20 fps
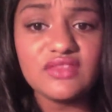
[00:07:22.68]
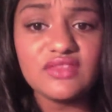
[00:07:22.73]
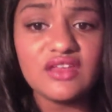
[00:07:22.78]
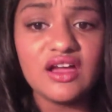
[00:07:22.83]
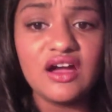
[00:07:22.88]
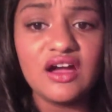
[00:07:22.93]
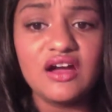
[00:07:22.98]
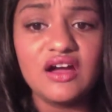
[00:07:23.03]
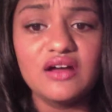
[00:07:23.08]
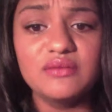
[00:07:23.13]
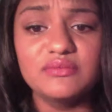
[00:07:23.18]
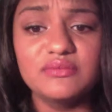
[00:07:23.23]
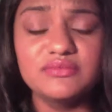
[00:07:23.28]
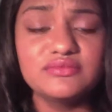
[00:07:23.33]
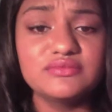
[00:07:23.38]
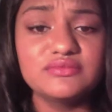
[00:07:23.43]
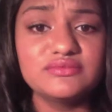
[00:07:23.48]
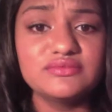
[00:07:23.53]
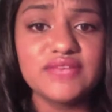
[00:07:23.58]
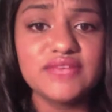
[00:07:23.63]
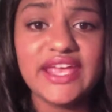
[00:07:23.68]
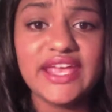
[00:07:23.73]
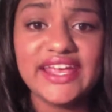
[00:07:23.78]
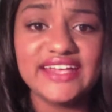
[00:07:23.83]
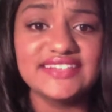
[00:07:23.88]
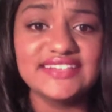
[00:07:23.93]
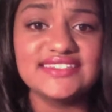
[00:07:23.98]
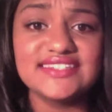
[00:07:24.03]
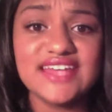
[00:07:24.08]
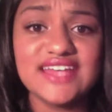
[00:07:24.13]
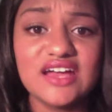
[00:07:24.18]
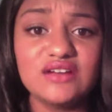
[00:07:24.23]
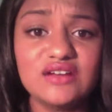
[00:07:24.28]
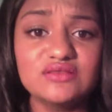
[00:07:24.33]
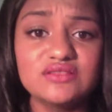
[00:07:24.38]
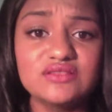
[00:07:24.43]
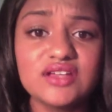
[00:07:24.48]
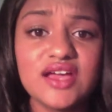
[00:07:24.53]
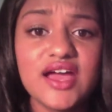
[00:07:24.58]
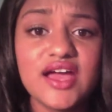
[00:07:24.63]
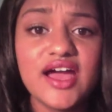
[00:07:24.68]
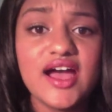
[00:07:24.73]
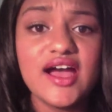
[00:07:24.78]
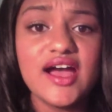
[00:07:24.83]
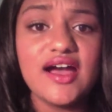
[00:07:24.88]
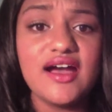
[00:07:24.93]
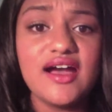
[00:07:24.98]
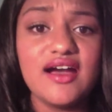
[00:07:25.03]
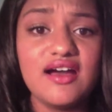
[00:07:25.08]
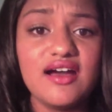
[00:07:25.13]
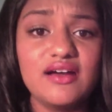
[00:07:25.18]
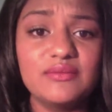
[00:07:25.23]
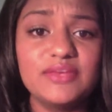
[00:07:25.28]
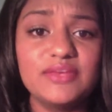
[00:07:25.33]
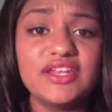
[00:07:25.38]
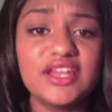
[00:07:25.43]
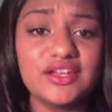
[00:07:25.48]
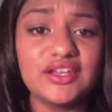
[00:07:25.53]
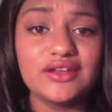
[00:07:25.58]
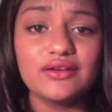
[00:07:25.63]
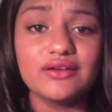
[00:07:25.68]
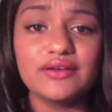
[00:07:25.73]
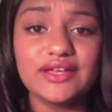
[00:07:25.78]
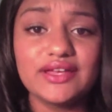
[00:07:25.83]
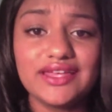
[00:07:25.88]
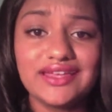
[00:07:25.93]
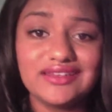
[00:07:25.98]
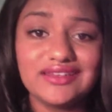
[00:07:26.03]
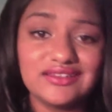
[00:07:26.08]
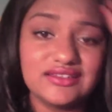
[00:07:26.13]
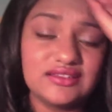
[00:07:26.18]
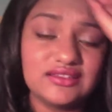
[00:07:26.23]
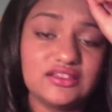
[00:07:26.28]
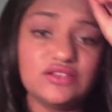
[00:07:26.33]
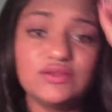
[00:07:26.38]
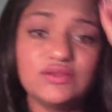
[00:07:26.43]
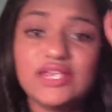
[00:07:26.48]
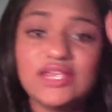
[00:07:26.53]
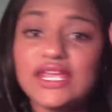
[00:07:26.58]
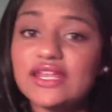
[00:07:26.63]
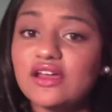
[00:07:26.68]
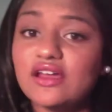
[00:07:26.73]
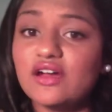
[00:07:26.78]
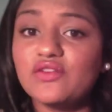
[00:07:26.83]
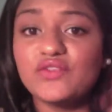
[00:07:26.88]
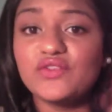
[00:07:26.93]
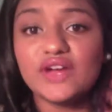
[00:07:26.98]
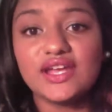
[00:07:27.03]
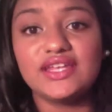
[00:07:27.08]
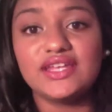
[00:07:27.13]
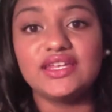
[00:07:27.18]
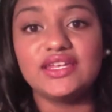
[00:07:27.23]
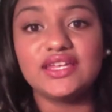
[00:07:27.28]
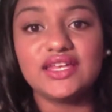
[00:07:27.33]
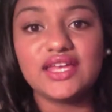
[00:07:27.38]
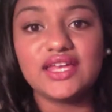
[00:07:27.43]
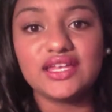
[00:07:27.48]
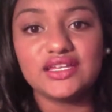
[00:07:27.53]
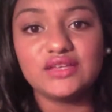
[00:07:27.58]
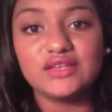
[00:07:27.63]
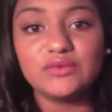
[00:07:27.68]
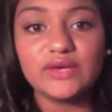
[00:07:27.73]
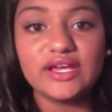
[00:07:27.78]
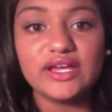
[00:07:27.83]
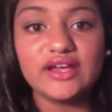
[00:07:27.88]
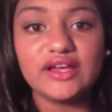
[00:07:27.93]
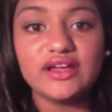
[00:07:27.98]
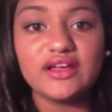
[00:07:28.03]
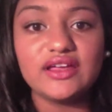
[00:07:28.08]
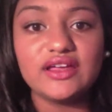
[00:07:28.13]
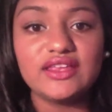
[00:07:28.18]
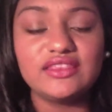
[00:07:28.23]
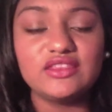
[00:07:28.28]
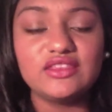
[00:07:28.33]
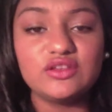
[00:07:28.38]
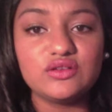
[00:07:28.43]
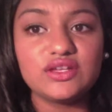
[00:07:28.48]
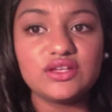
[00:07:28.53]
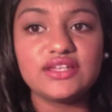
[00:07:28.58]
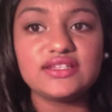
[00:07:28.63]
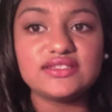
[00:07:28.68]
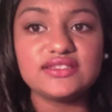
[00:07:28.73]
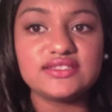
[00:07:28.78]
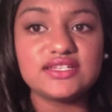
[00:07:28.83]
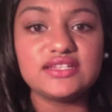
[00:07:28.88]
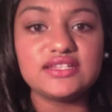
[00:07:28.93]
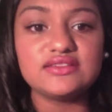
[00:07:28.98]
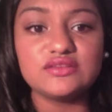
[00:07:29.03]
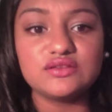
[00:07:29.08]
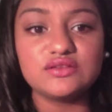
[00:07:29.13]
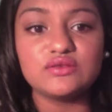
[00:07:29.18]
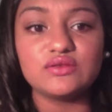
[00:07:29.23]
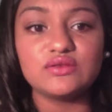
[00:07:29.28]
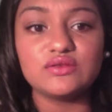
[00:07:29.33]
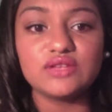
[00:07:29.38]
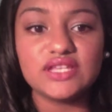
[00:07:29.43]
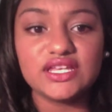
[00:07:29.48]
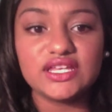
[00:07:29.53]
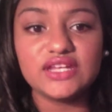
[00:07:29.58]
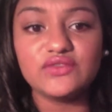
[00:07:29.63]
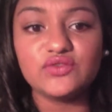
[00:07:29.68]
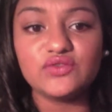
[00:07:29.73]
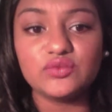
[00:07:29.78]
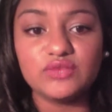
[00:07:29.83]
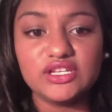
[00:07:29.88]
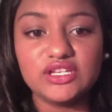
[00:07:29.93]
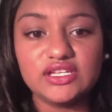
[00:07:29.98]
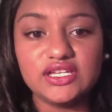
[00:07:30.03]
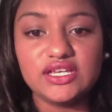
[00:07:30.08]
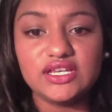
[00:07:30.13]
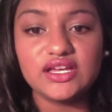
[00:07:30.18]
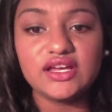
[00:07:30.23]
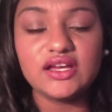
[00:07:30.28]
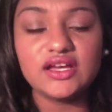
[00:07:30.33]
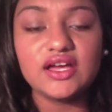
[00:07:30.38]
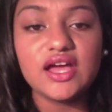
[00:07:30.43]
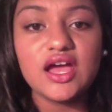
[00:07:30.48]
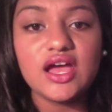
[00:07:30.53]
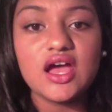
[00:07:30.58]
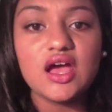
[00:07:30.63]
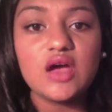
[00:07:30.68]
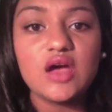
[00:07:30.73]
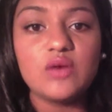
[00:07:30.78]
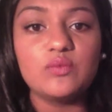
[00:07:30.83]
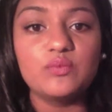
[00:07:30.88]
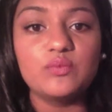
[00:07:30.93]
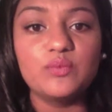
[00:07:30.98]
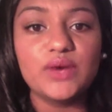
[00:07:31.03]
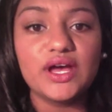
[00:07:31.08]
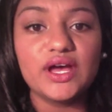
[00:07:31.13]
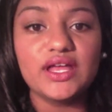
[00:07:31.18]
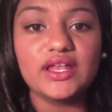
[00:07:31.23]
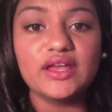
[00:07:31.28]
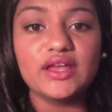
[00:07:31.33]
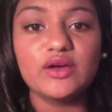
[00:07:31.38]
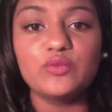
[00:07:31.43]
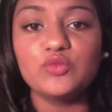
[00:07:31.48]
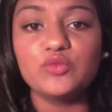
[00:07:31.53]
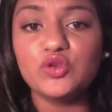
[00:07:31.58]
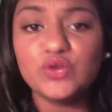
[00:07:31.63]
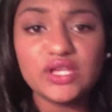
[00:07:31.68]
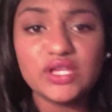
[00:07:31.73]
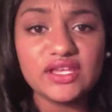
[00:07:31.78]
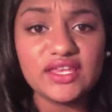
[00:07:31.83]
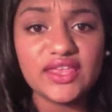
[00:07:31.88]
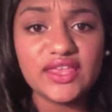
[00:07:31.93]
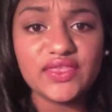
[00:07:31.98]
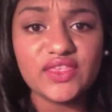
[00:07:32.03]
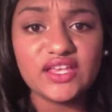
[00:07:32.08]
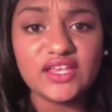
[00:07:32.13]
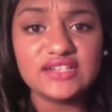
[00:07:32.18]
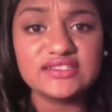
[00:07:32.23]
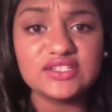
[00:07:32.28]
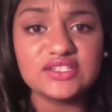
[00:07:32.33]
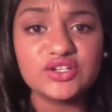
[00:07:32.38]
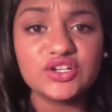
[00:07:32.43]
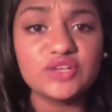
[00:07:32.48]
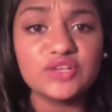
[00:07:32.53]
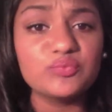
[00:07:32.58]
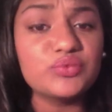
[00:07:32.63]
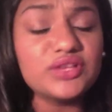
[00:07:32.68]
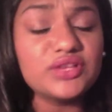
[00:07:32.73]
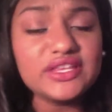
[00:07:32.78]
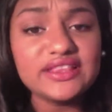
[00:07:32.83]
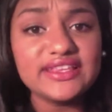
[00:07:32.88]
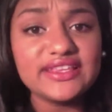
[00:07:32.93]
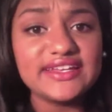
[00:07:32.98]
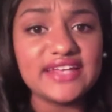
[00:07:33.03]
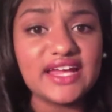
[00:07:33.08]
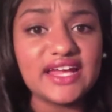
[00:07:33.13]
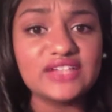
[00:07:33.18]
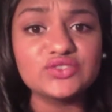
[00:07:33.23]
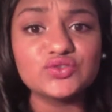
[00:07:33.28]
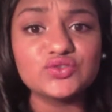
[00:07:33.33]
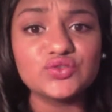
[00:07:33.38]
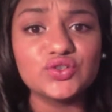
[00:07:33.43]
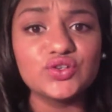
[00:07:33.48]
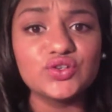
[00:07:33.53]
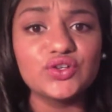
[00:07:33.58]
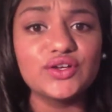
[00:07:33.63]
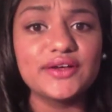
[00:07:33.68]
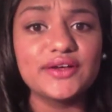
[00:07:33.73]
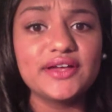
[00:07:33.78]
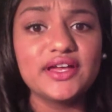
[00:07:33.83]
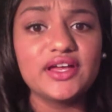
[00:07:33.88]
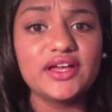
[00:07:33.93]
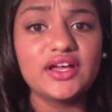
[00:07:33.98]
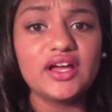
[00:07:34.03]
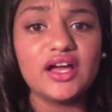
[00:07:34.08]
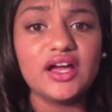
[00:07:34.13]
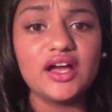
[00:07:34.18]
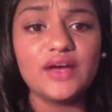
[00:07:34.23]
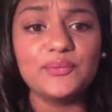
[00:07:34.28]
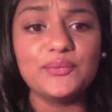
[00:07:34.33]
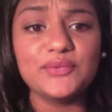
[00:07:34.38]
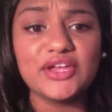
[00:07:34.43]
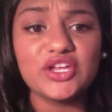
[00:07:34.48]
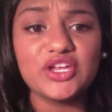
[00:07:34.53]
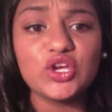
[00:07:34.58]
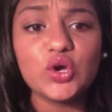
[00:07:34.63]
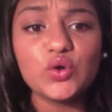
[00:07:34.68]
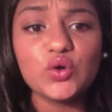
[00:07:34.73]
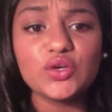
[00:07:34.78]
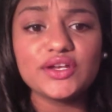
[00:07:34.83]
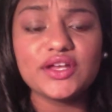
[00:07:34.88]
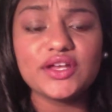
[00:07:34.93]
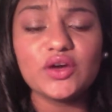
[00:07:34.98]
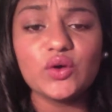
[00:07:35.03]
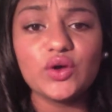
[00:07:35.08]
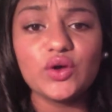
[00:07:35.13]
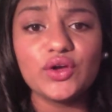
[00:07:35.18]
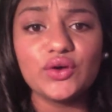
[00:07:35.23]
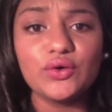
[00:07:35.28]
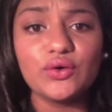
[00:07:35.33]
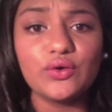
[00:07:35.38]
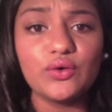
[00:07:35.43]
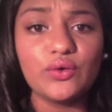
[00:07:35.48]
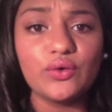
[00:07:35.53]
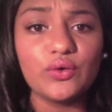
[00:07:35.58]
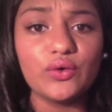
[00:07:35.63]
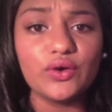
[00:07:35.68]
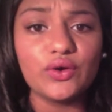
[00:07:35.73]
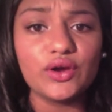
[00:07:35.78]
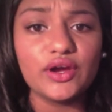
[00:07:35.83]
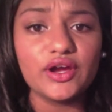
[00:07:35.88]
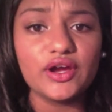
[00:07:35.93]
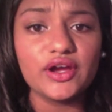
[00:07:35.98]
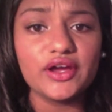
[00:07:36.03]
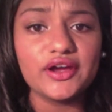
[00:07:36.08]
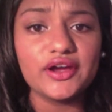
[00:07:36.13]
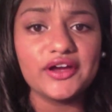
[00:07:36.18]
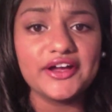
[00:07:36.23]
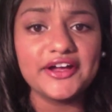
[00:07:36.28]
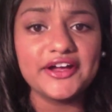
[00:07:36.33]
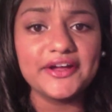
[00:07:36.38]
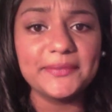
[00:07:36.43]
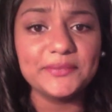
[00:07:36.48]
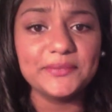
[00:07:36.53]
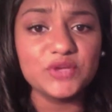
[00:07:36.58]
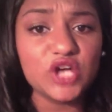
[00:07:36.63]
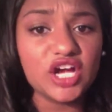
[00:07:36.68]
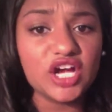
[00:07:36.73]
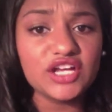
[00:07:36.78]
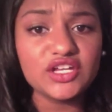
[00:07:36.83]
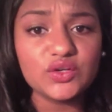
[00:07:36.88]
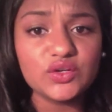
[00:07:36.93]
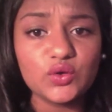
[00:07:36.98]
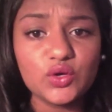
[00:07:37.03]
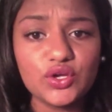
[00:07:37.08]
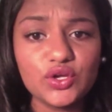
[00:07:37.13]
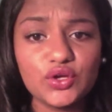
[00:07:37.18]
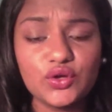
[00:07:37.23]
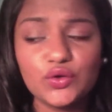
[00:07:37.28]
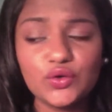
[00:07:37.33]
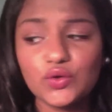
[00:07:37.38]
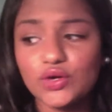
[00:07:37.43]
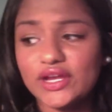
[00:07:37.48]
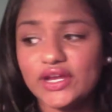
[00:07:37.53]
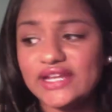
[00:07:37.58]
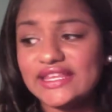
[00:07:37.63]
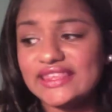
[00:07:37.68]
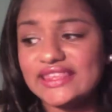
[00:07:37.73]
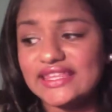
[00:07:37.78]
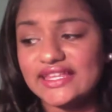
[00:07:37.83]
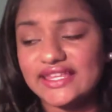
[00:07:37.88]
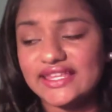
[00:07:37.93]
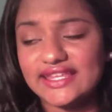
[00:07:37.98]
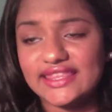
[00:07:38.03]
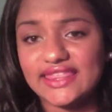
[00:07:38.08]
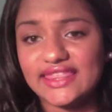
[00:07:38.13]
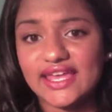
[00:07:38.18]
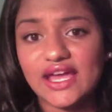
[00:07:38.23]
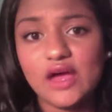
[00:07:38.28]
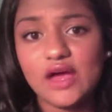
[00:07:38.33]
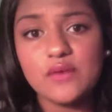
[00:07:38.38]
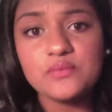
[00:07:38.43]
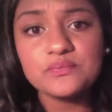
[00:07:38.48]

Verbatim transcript: um, hands down. Um, and I know, again, you cannot find it anywhere in the United States. You can only get it from India. But um, you can get things that are completely natural, um, like coconut oil or um, Moroccan oil or anything like that.